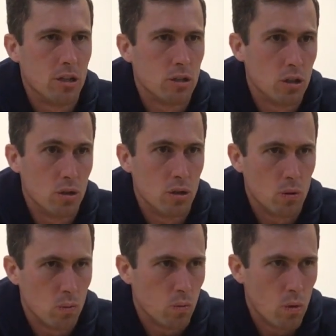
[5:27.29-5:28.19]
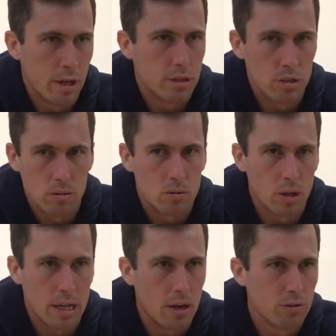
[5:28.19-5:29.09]
you wanting to
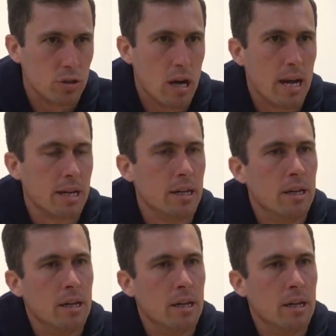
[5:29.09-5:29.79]
sort of get off strike.